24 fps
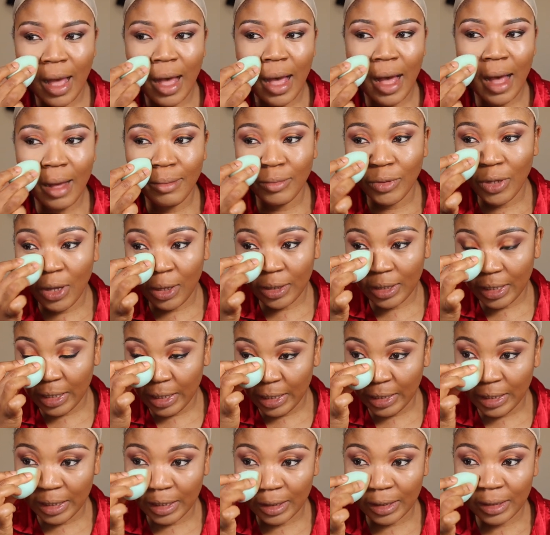I'm not
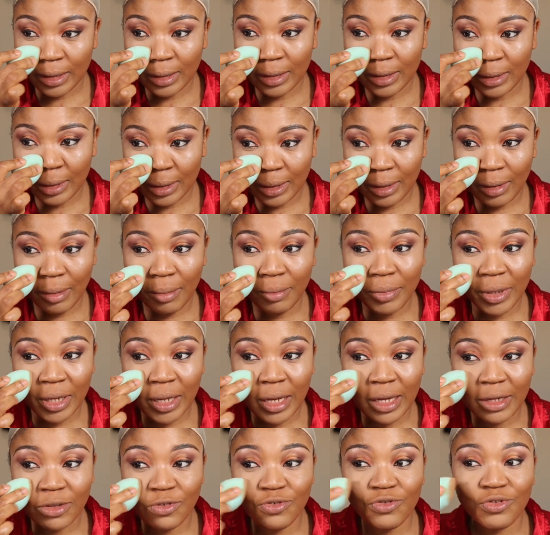kidding,
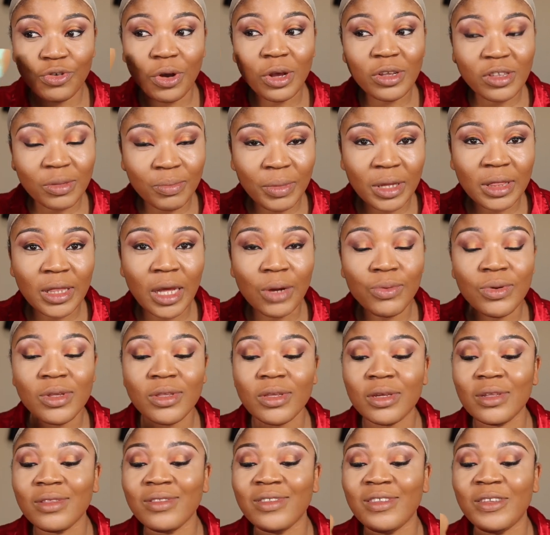because trust me, there
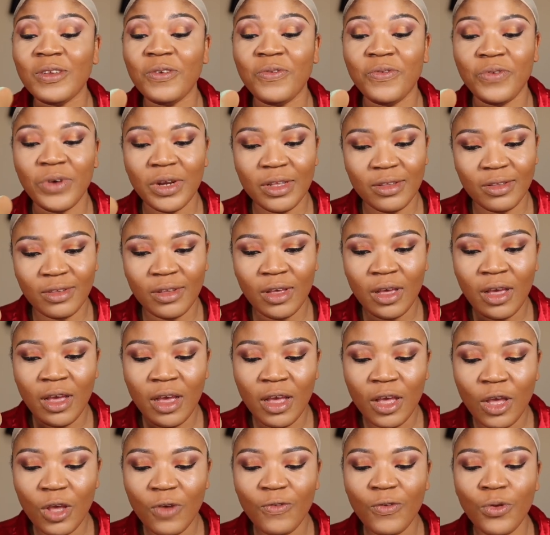is a difference
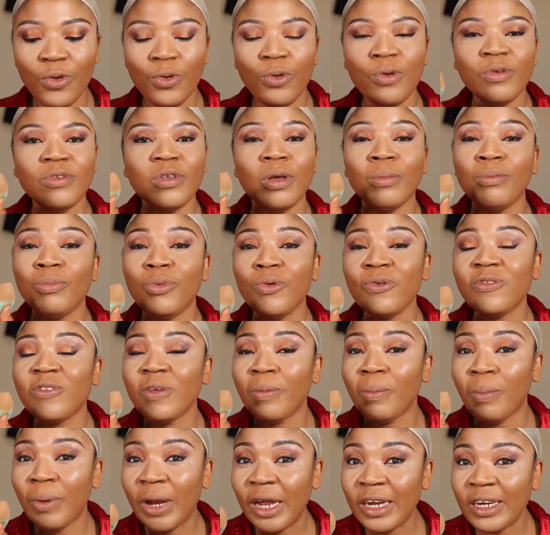if you use a beauty
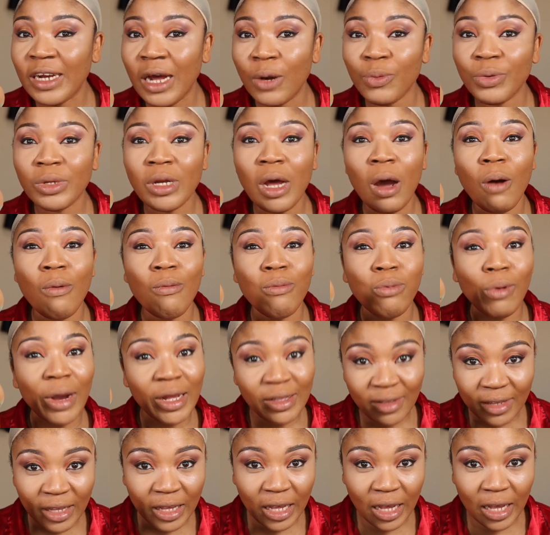blender without
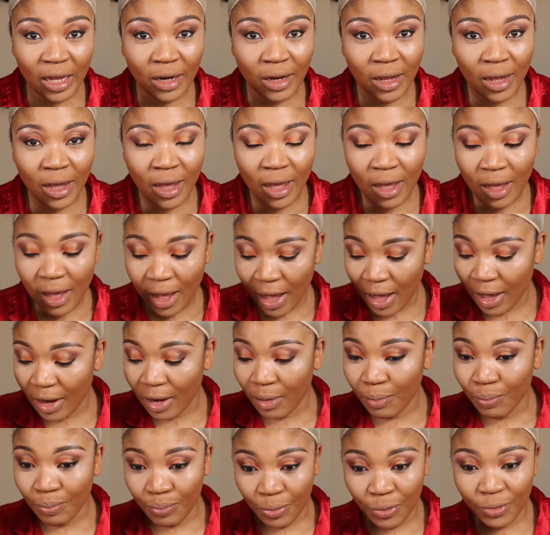wetting it and
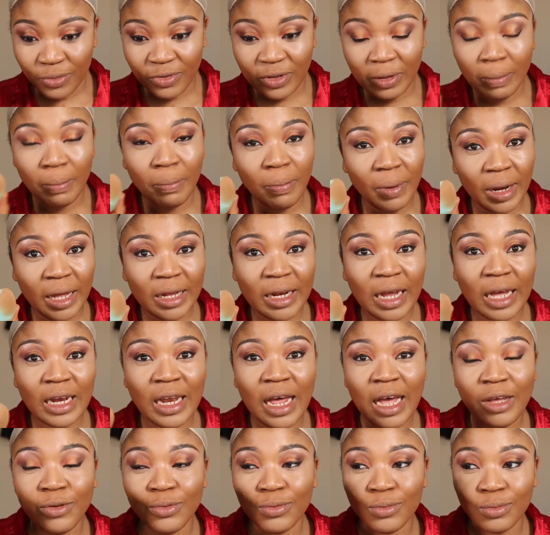a beauty blender
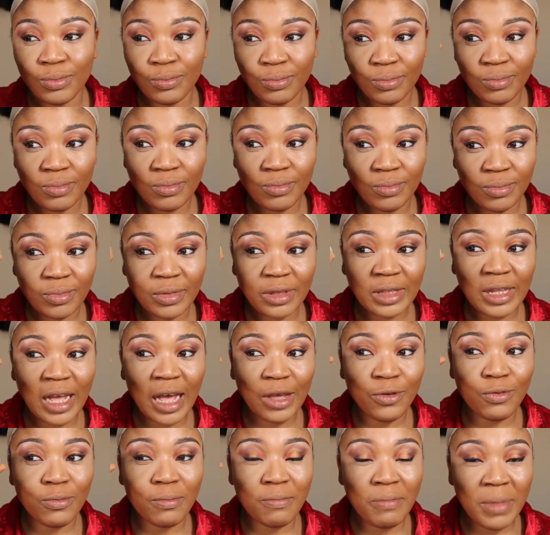
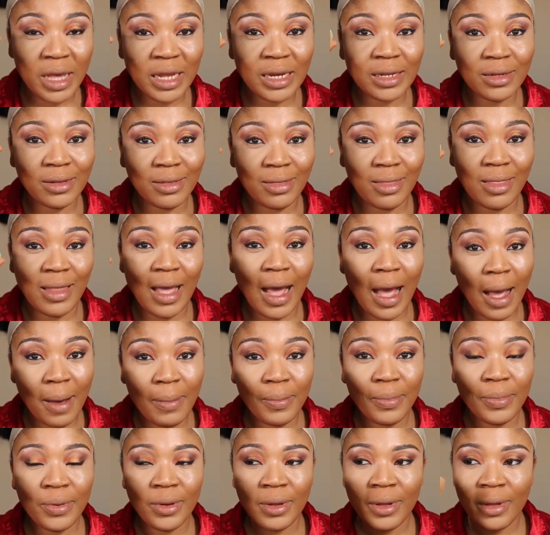that you made it
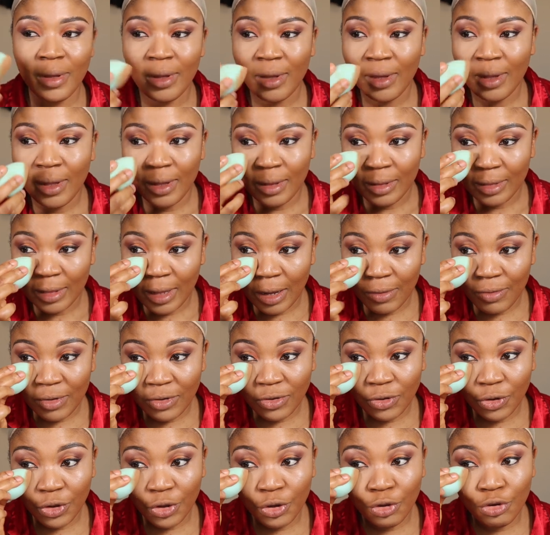damp. There
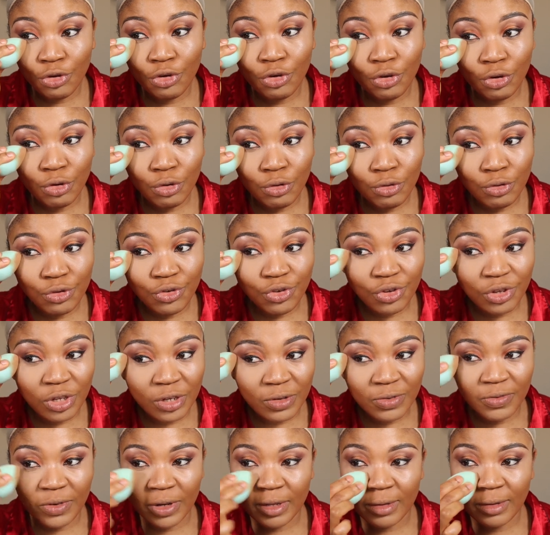is a huge
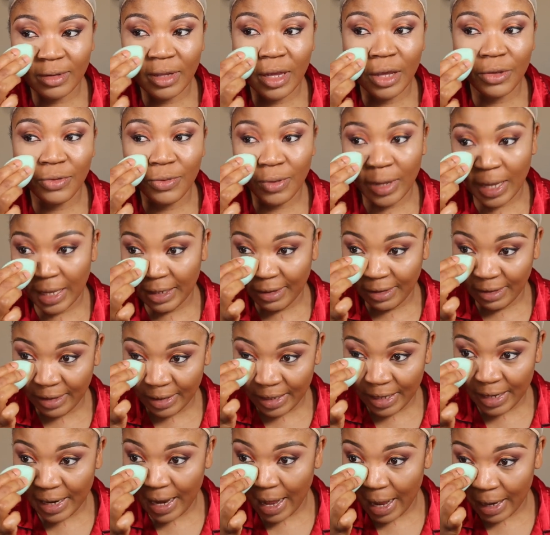difference, and you can
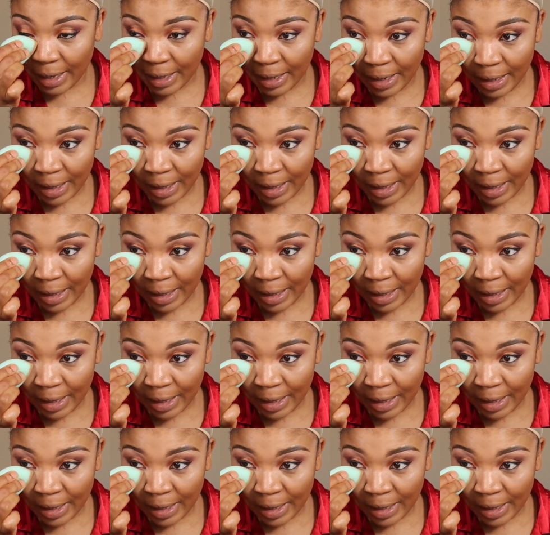see that.